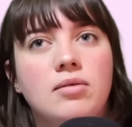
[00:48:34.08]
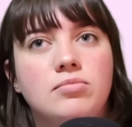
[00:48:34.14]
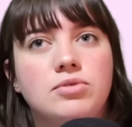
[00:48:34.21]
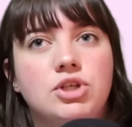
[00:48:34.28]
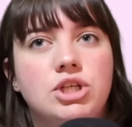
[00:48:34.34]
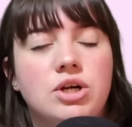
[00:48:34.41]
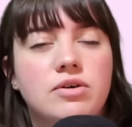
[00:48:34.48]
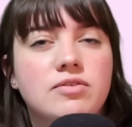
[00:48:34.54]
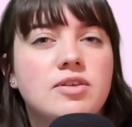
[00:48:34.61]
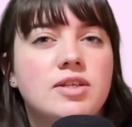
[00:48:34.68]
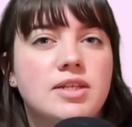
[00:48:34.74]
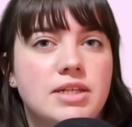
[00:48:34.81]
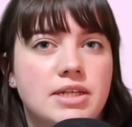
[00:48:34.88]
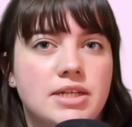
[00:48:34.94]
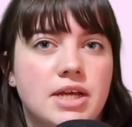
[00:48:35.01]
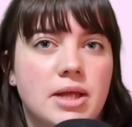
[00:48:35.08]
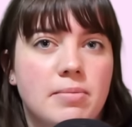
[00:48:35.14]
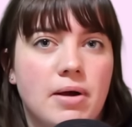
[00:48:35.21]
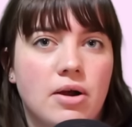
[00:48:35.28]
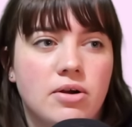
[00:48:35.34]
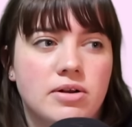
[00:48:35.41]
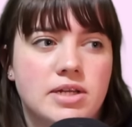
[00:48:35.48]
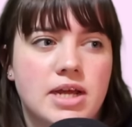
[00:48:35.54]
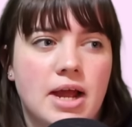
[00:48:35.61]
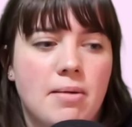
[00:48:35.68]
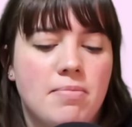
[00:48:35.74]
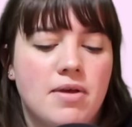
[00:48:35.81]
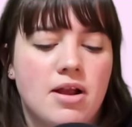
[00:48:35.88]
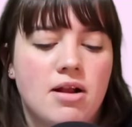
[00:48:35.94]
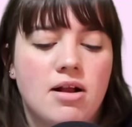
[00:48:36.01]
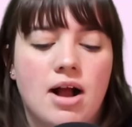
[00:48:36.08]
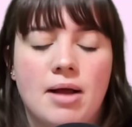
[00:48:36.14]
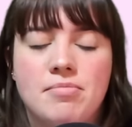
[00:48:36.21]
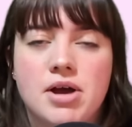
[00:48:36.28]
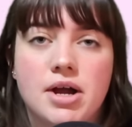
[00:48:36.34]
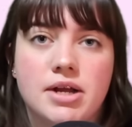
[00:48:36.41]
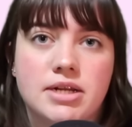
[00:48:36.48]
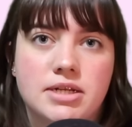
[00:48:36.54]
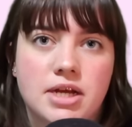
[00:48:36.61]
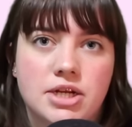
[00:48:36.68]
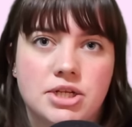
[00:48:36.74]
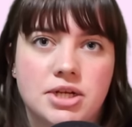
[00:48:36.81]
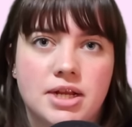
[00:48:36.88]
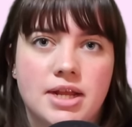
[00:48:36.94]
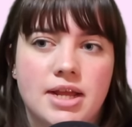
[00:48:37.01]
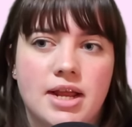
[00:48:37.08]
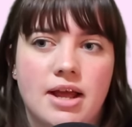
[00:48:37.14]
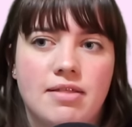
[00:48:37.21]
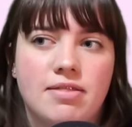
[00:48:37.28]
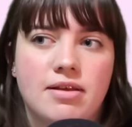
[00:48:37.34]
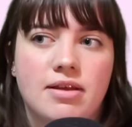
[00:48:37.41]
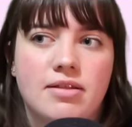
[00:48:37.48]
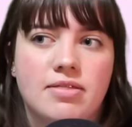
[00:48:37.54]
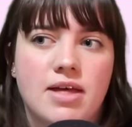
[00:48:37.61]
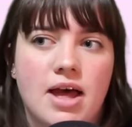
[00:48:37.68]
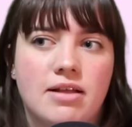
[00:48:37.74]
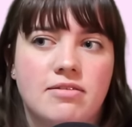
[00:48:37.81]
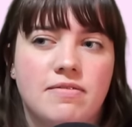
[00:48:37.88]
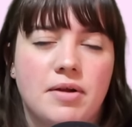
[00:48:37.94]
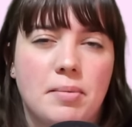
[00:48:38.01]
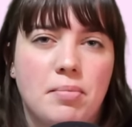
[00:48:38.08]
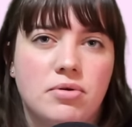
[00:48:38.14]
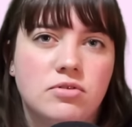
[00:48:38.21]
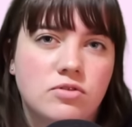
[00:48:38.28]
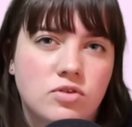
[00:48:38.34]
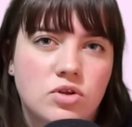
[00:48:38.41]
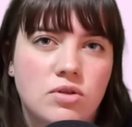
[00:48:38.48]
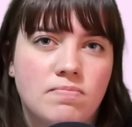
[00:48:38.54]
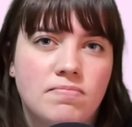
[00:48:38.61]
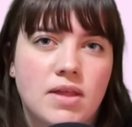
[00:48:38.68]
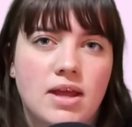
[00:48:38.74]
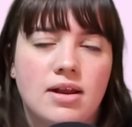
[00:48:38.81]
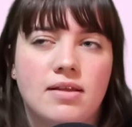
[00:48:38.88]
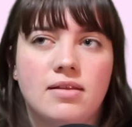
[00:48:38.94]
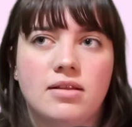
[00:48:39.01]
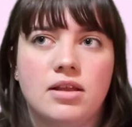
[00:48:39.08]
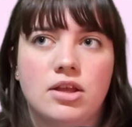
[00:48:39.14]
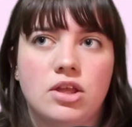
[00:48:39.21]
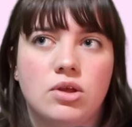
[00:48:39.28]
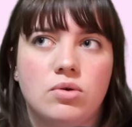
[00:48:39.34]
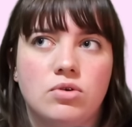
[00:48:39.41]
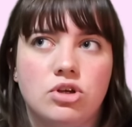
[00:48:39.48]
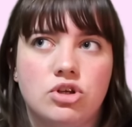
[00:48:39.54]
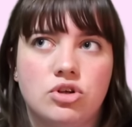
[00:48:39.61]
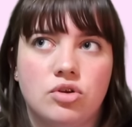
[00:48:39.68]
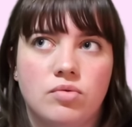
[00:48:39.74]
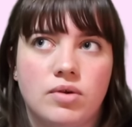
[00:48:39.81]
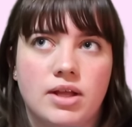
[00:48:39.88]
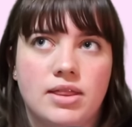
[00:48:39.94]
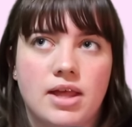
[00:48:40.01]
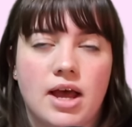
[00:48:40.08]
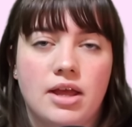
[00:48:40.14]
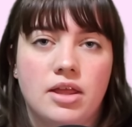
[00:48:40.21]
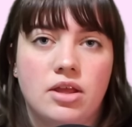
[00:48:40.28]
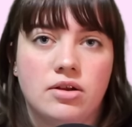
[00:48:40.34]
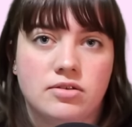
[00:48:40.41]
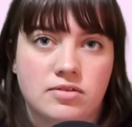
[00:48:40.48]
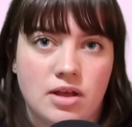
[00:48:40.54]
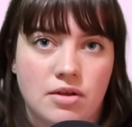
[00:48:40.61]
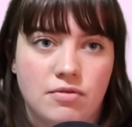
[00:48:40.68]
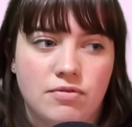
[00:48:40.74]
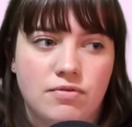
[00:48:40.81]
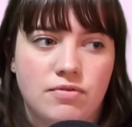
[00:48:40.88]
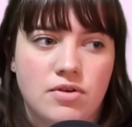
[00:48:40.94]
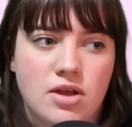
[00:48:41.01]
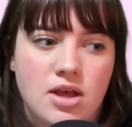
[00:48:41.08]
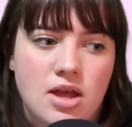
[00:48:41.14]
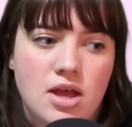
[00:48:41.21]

She goes into detail about her time there. I'm not going to touch on it. I think that's very personal. And I think that you should read that yourself.